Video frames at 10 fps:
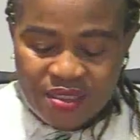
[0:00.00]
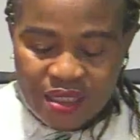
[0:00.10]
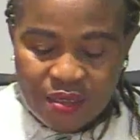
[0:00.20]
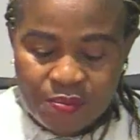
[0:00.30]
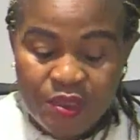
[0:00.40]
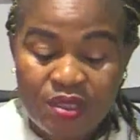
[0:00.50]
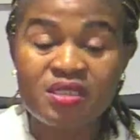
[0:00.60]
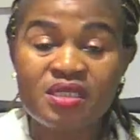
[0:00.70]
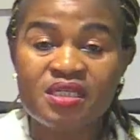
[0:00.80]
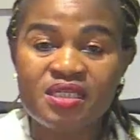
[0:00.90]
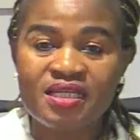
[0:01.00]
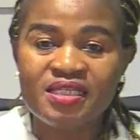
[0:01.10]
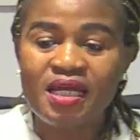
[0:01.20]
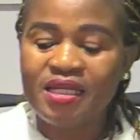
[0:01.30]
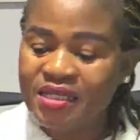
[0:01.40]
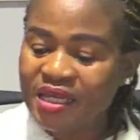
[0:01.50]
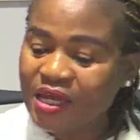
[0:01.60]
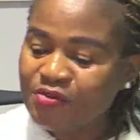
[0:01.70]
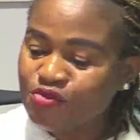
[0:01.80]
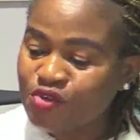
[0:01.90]
because incidentally they have
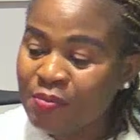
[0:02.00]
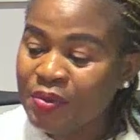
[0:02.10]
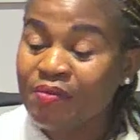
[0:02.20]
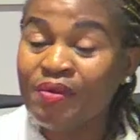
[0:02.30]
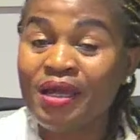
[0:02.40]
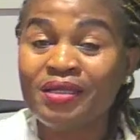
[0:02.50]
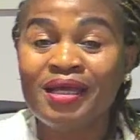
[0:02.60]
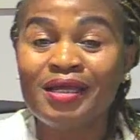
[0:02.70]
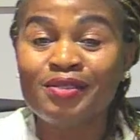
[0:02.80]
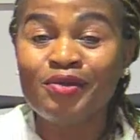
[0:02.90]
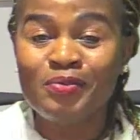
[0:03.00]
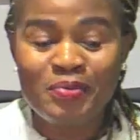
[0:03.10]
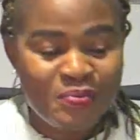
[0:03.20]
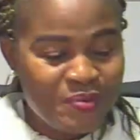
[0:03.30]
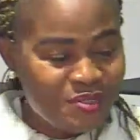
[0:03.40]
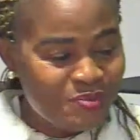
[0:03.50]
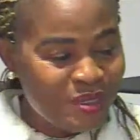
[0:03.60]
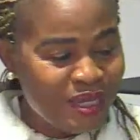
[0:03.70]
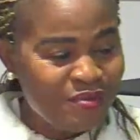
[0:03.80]
wraparound, and all the papers we have,